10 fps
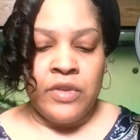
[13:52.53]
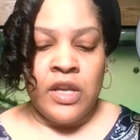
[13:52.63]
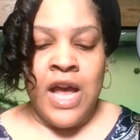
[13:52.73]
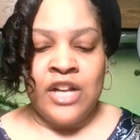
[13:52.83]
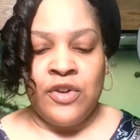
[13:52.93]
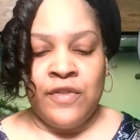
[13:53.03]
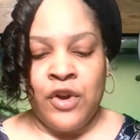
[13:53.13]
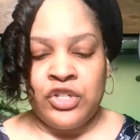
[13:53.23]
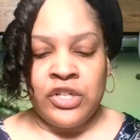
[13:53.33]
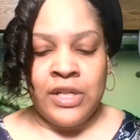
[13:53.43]

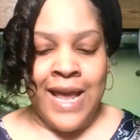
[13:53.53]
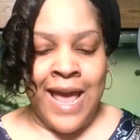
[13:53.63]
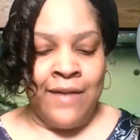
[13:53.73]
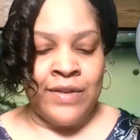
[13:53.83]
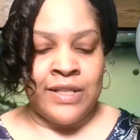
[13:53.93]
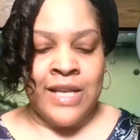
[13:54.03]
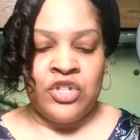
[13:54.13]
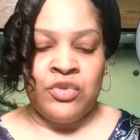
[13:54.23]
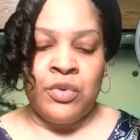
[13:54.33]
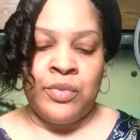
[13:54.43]
controversially having
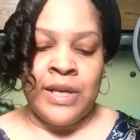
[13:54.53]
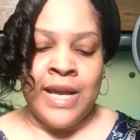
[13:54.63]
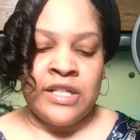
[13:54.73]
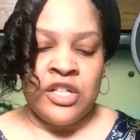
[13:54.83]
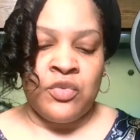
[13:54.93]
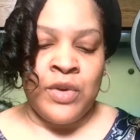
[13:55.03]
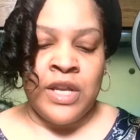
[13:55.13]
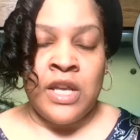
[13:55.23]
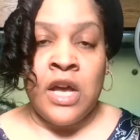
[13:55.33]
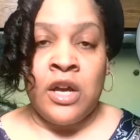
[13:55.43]
sexual relations
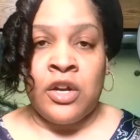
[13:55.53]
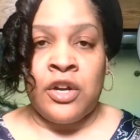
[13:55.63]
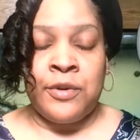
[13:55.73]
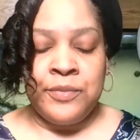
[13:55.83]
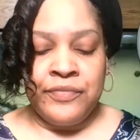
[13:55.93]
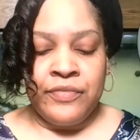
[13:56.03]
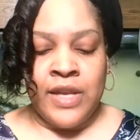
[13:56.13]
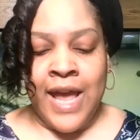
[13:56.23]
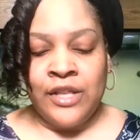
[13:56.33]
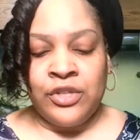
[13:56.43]
with younger
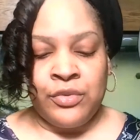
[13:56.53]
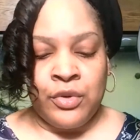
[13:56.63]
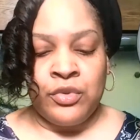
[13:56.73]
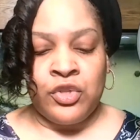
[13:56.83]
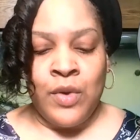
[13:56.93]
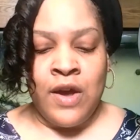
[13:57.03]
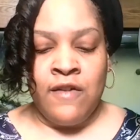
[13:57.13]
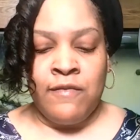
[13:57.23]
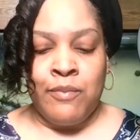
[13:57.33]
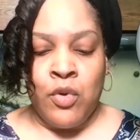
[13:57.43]
K through
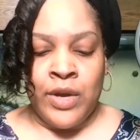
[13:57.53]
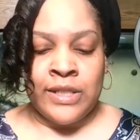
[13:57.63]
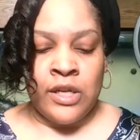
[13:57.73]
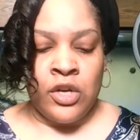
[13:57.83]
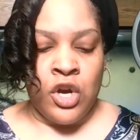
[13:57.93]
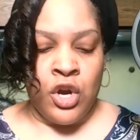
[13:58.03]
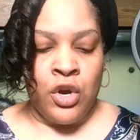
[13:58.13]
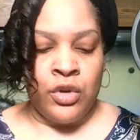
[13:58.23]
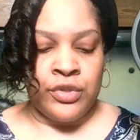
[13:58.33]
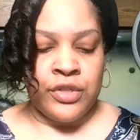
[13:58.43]
12 boys and
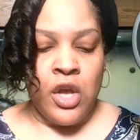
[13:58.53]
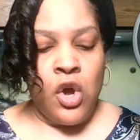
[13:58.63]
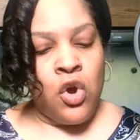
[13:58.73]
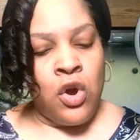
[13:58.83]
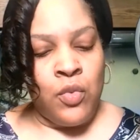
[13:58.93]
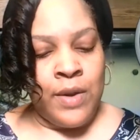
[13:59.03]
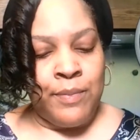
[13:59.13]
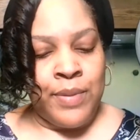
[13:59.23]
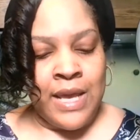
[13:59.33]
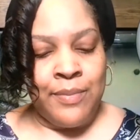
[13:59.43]
girls, or when
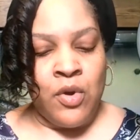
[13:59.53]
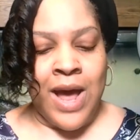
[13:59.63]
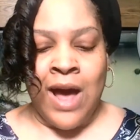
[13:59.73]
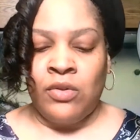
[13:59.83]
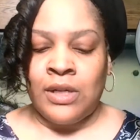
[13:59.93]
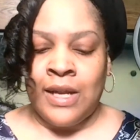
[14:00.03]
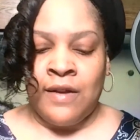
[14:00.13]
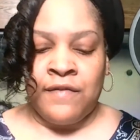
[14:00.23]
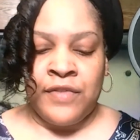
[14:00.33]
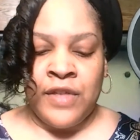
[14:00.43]
people
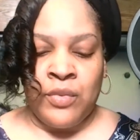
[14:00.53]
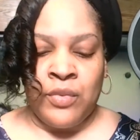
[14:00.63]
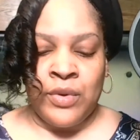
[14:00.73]
outlived their